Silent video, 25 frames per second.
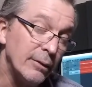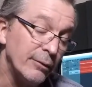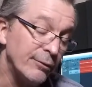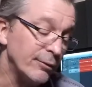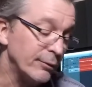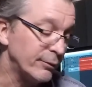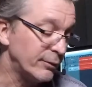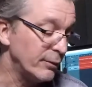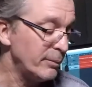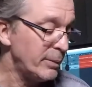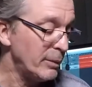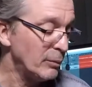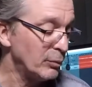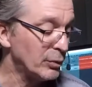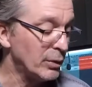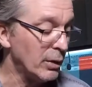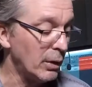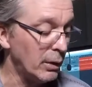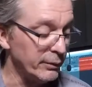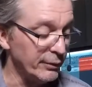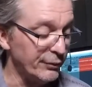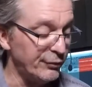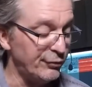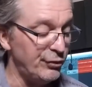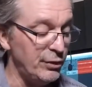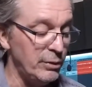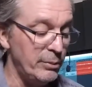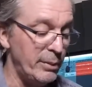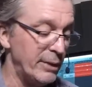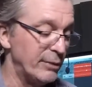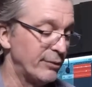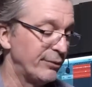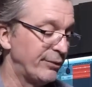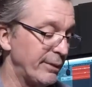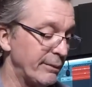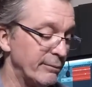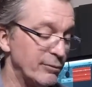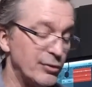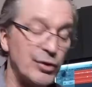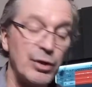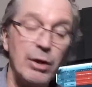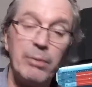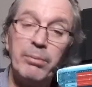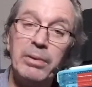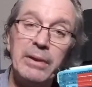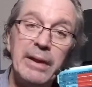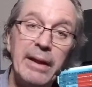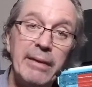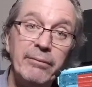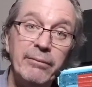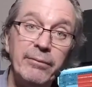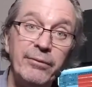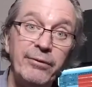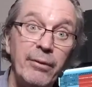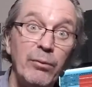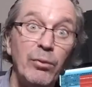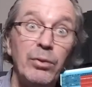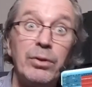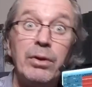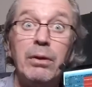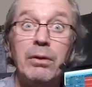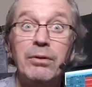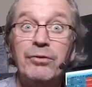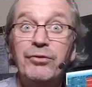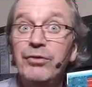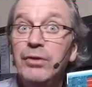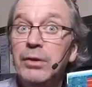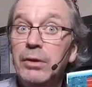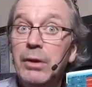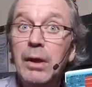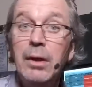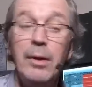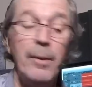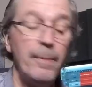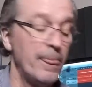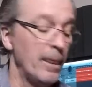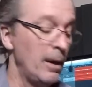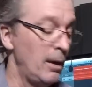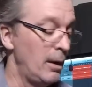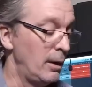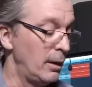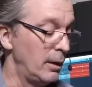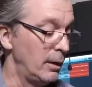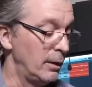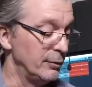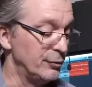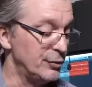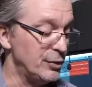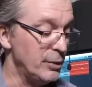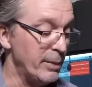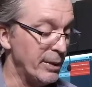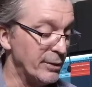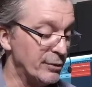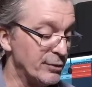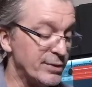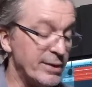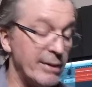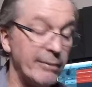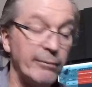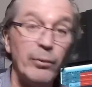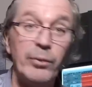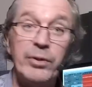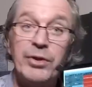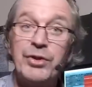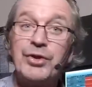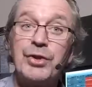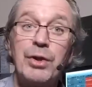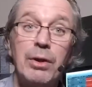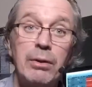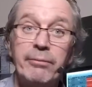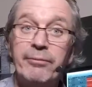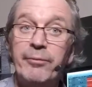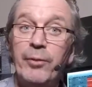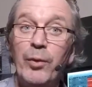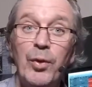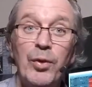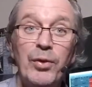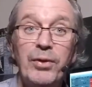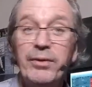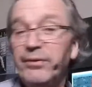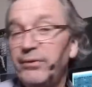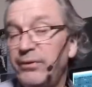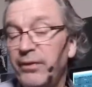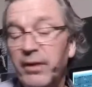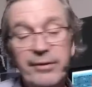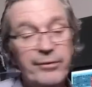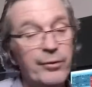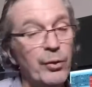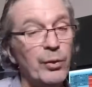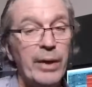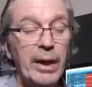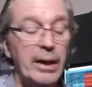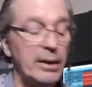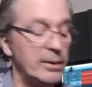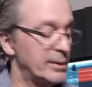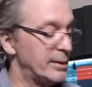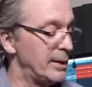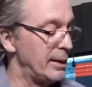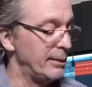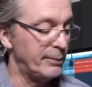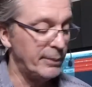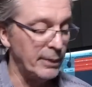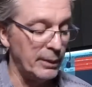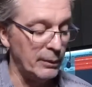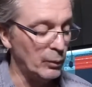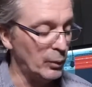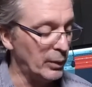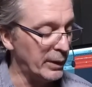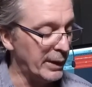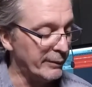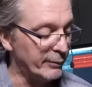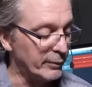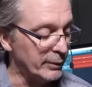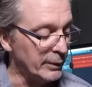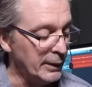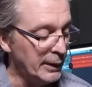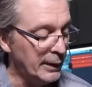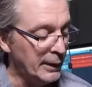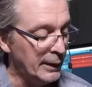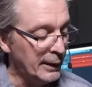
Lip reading: So some people call this G major 7 sharp 11, some will call it G major 7 with a sharp 4. It's okay, same thing, whatever.